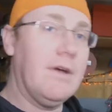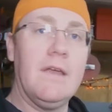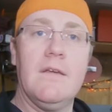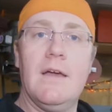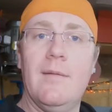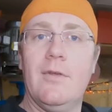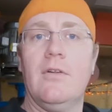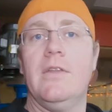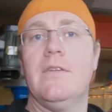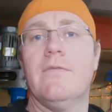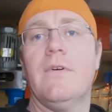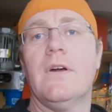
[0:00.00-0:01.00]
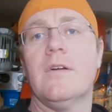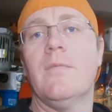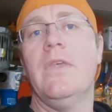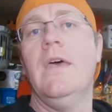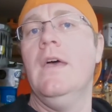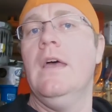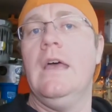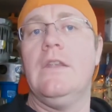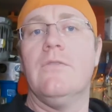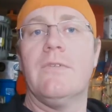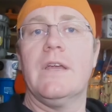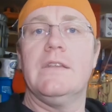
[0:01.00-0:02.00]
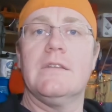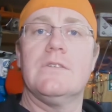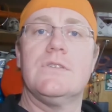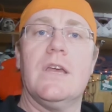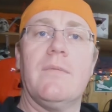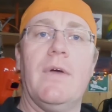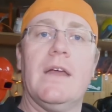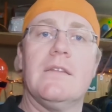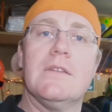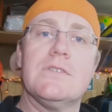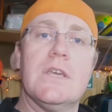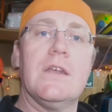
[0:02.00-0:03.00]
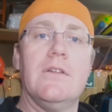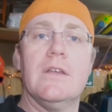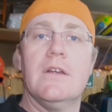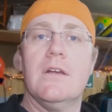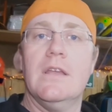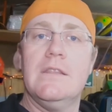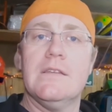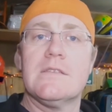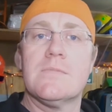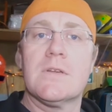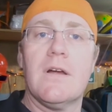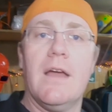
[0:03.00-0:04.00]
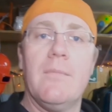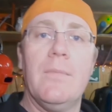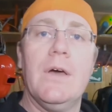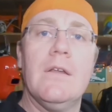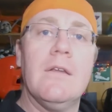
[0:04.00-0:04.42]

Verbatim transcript: anyway, I'm Darlington Farm. Don't forget to check back to the channel here. Hit that subscribe